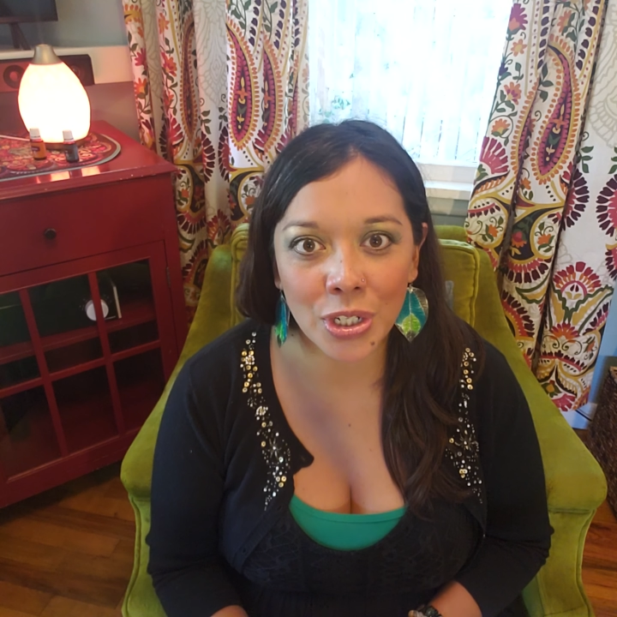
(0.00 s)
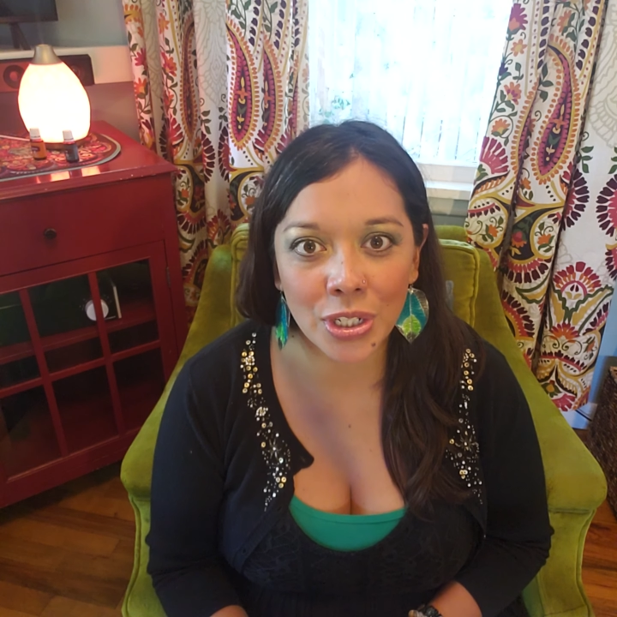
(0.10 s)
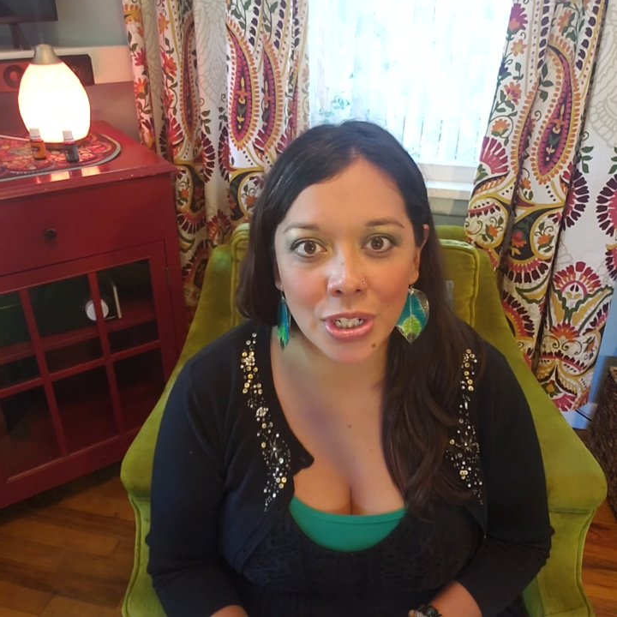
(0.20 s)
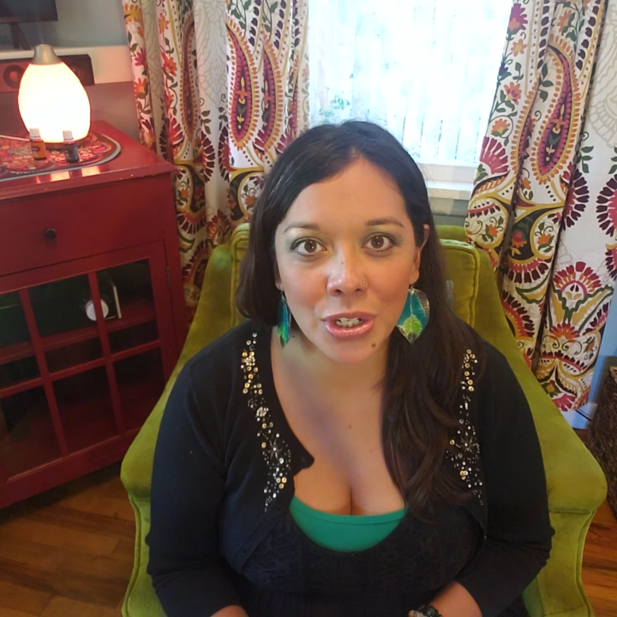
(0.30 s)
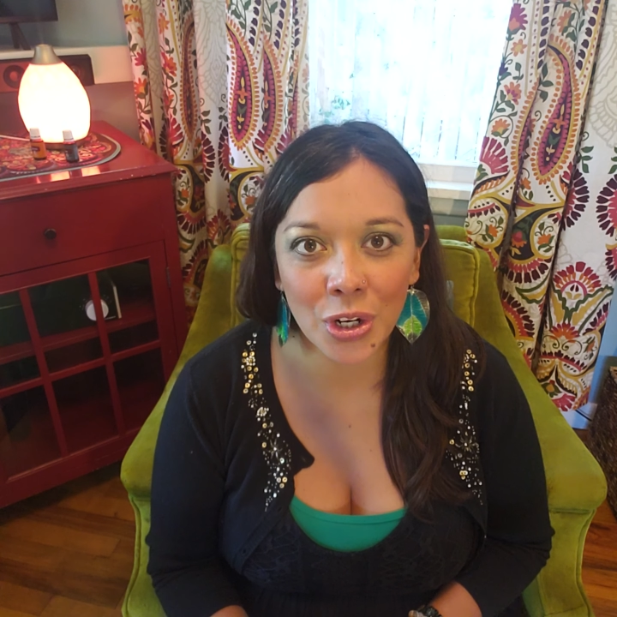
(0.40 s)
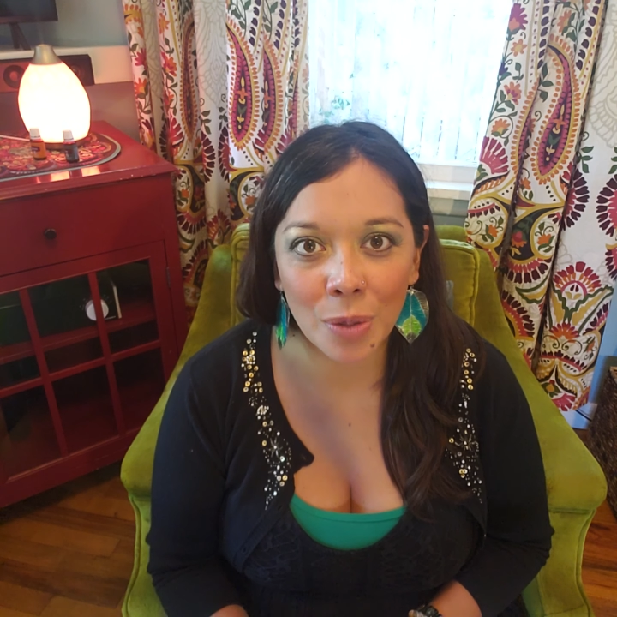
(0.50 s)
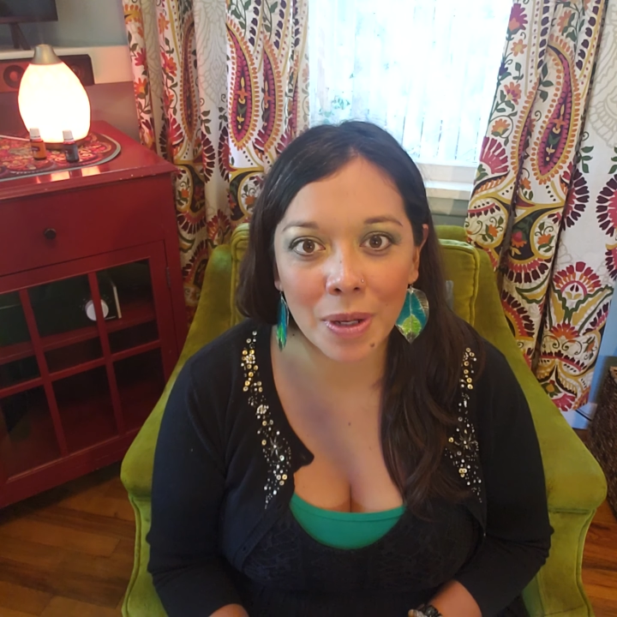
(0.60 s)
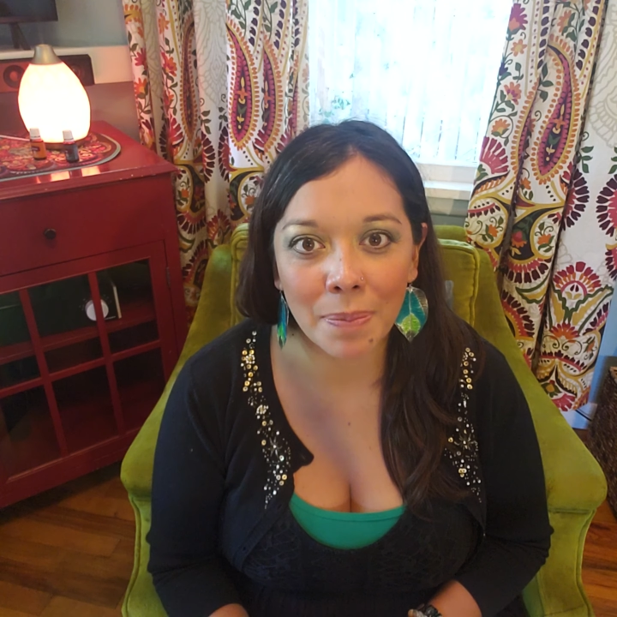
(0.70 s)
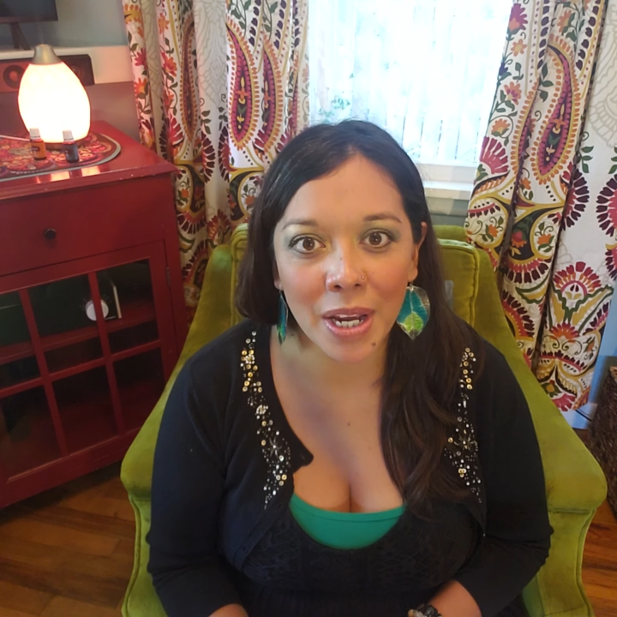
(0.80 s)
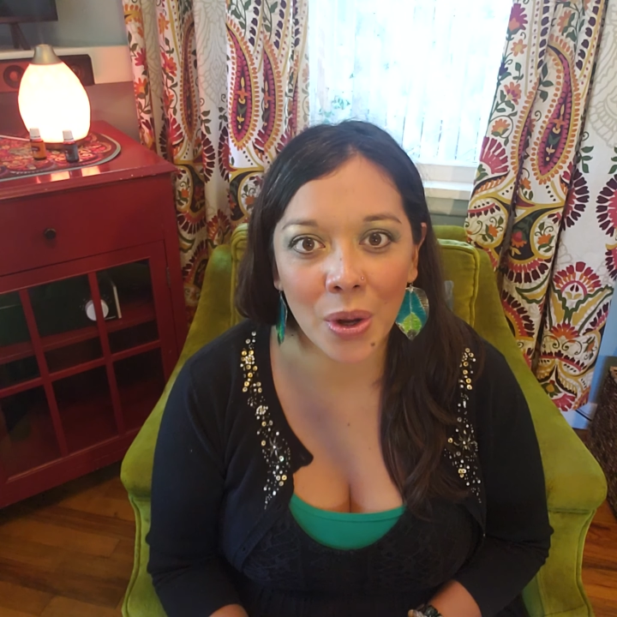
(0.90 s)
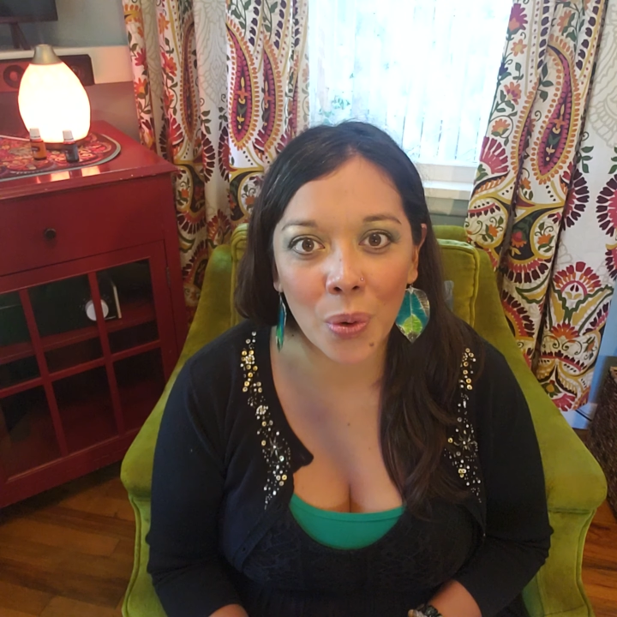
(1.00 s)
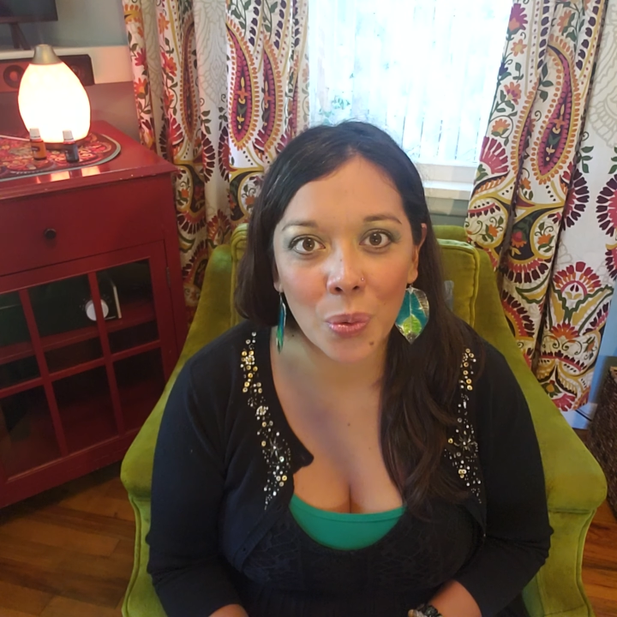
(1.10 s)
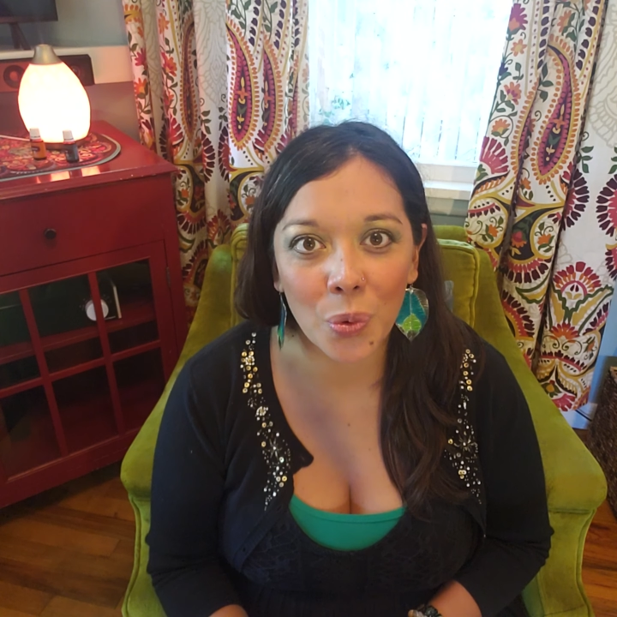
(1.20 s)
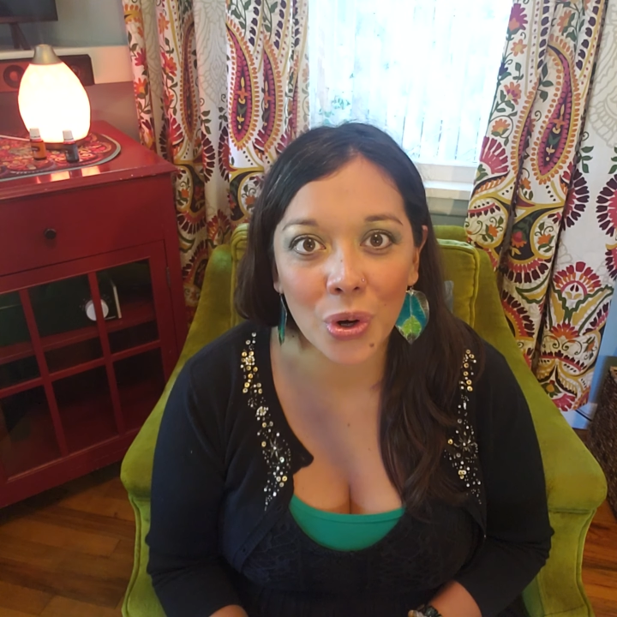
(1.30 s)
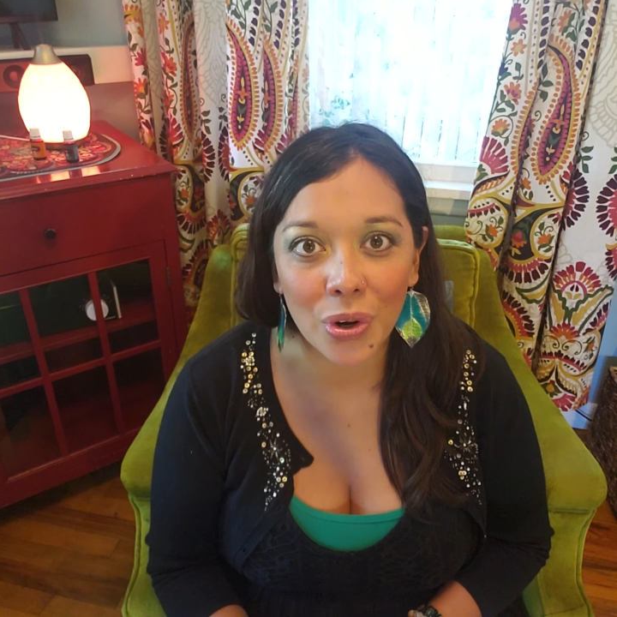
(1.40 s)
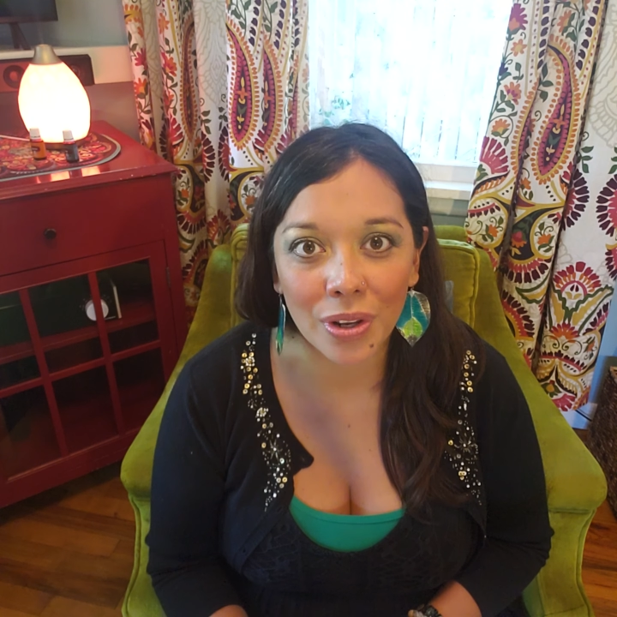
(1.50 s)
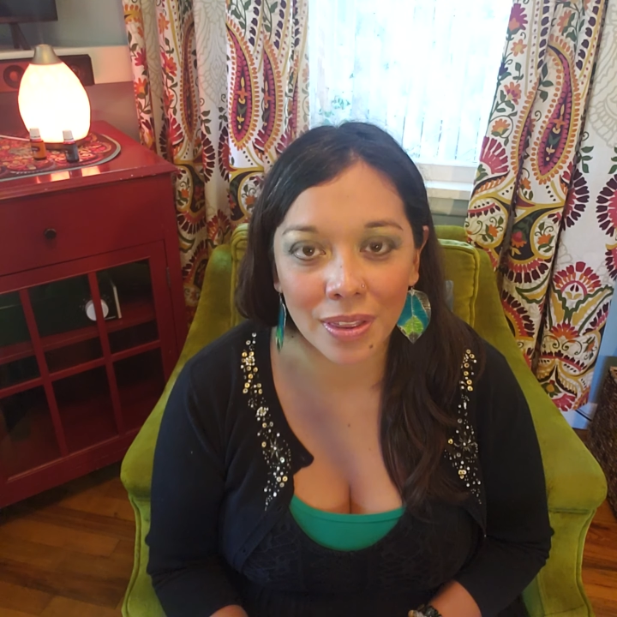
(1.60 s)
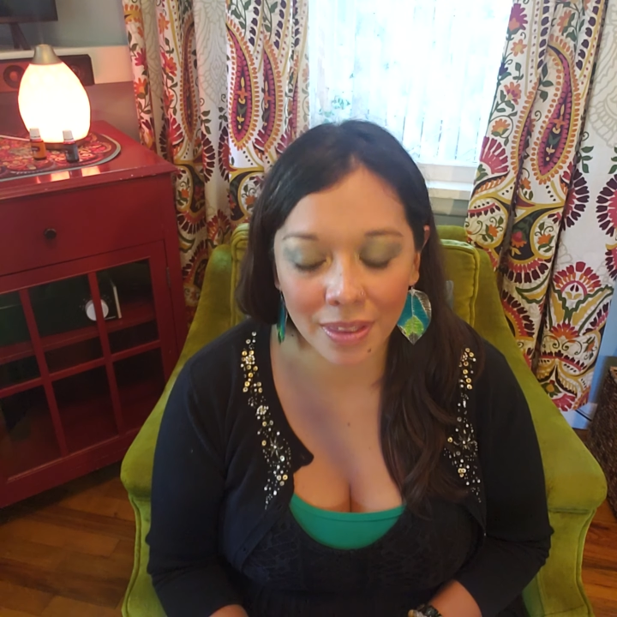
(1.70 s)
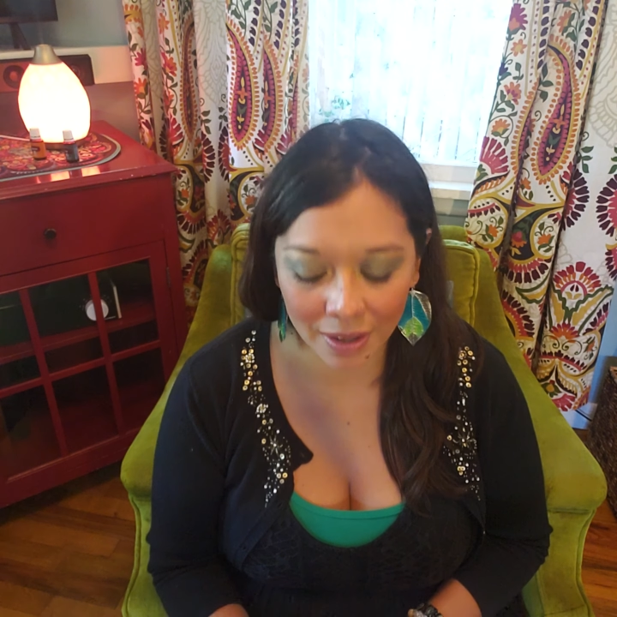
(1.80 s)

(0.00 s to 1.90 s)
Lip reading: determine my own worth.